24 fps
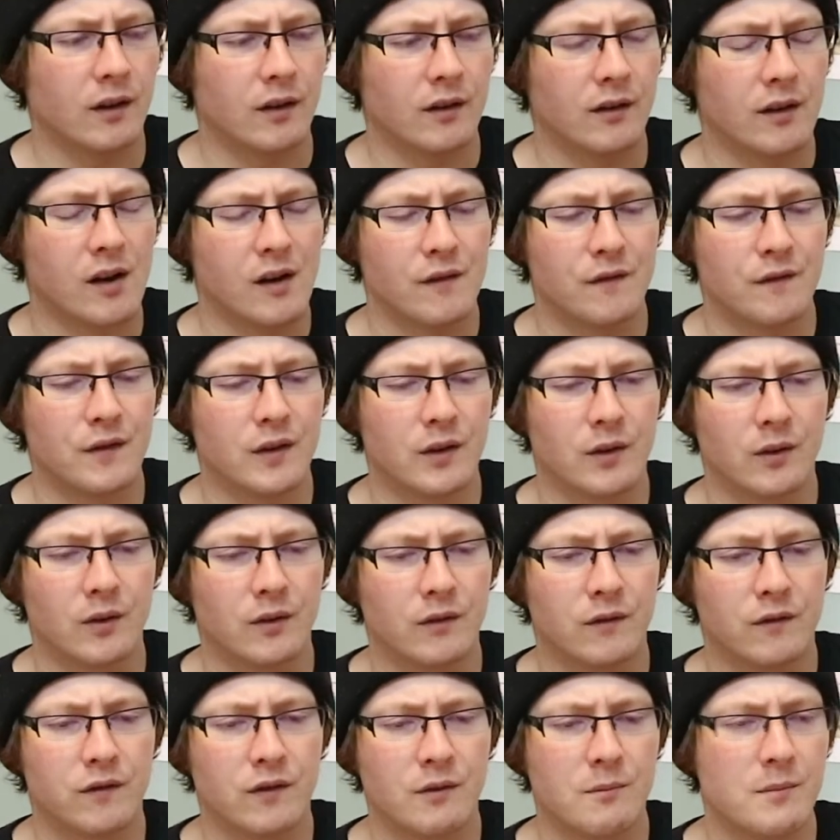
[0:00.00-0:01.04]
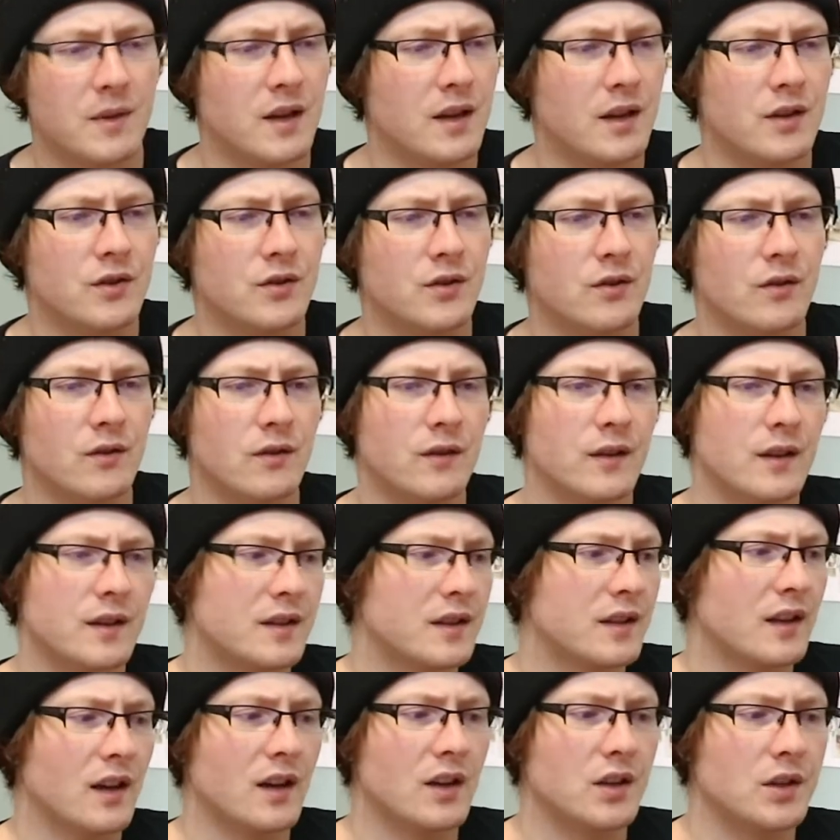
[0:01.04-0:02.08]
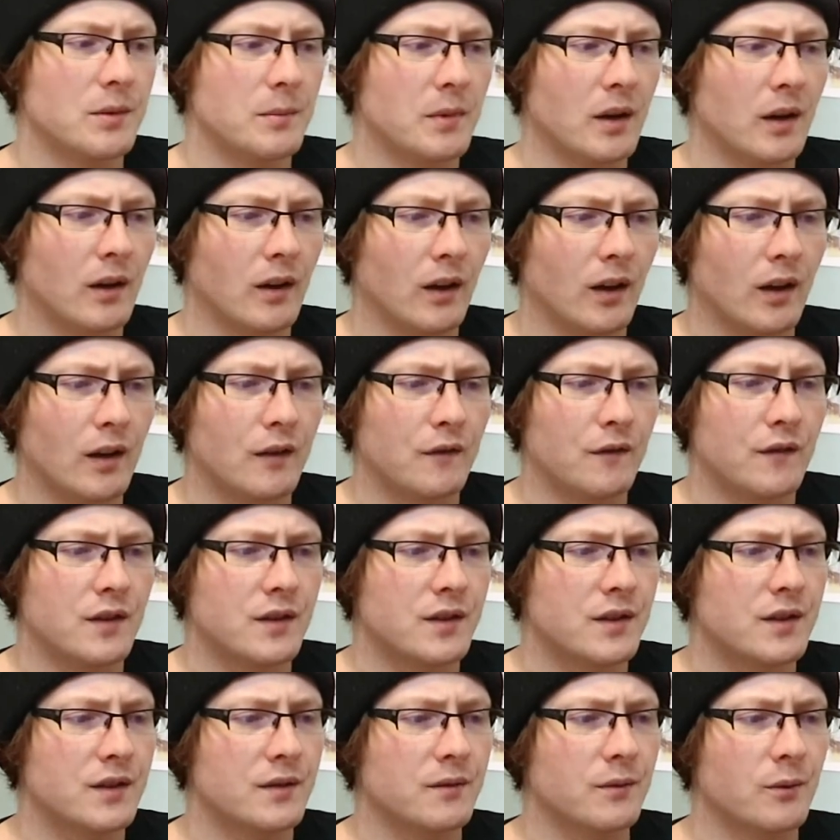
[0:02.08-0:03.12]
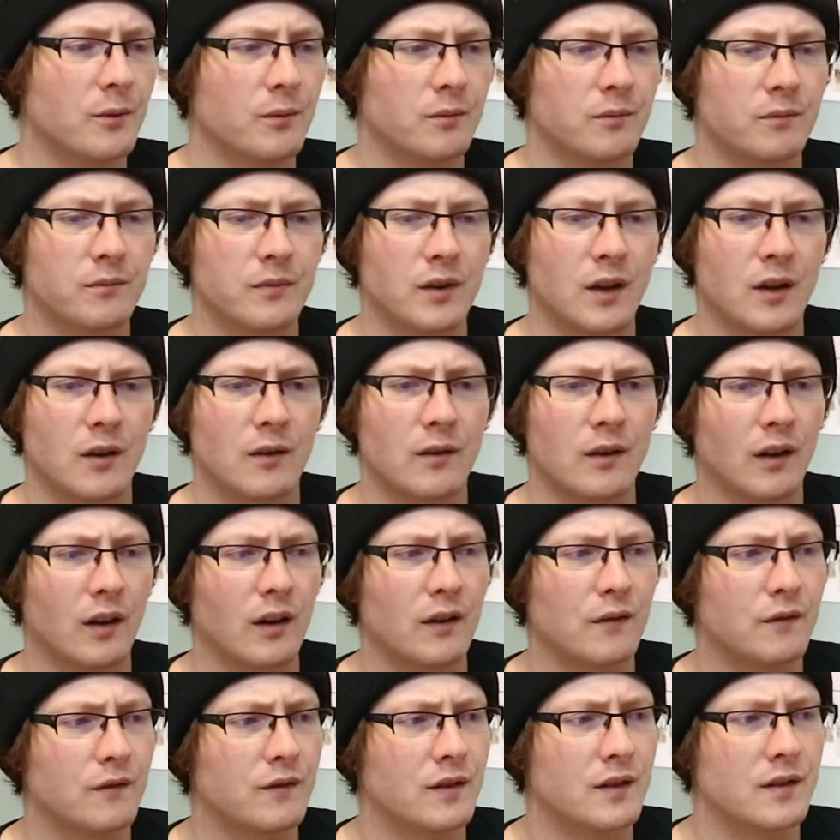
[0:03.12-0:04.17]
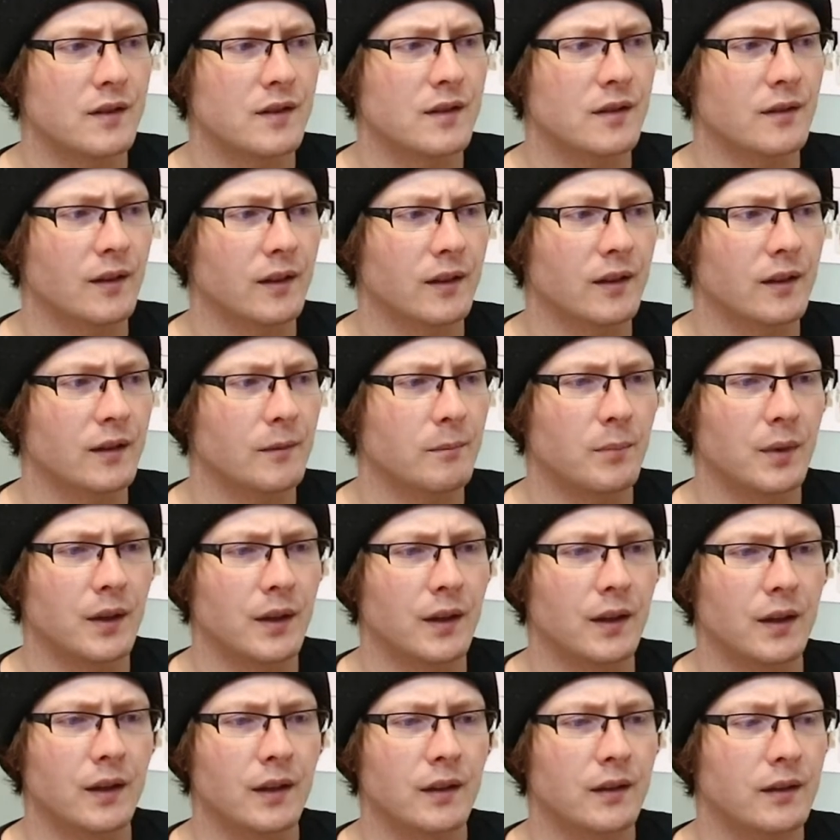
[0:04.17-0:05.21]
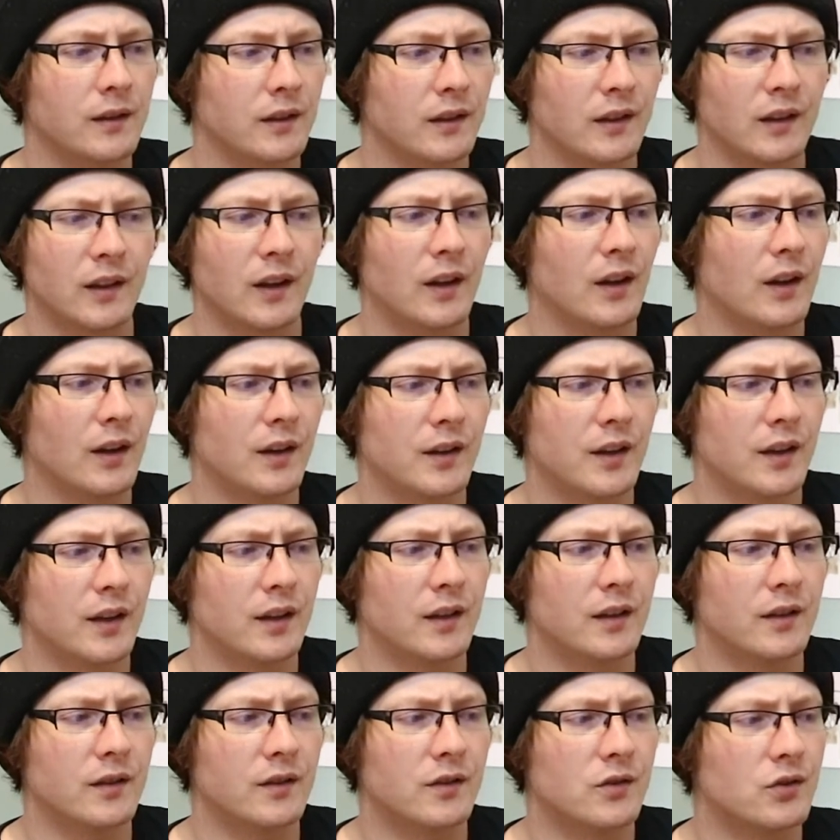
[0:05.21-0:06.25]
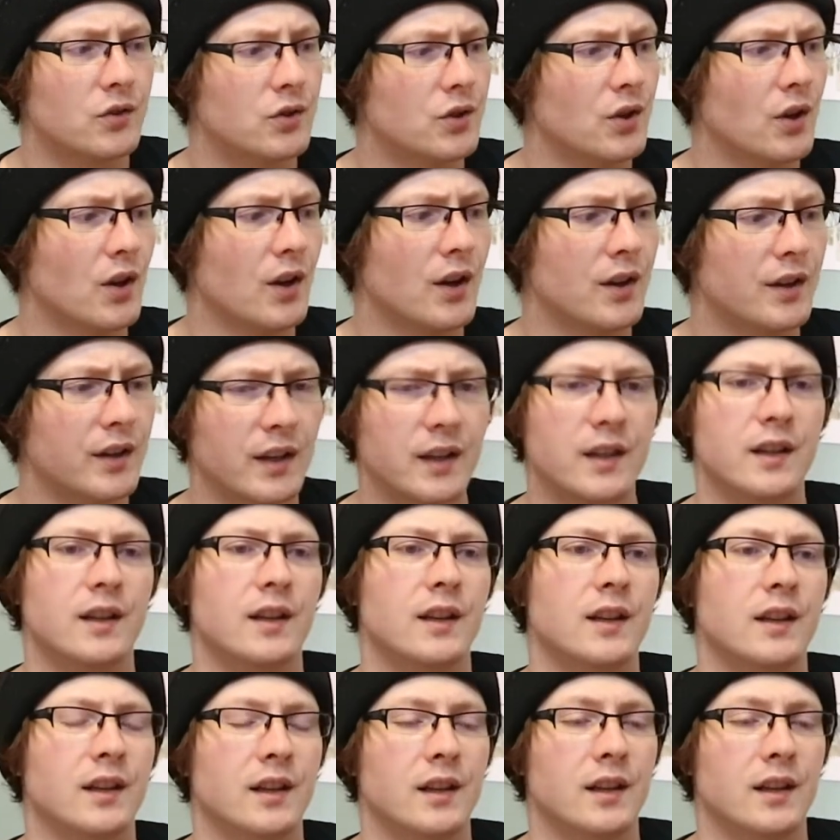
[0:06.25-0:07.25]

I feel for me during this stage in my life, it's, you know, life is like a big learning journey,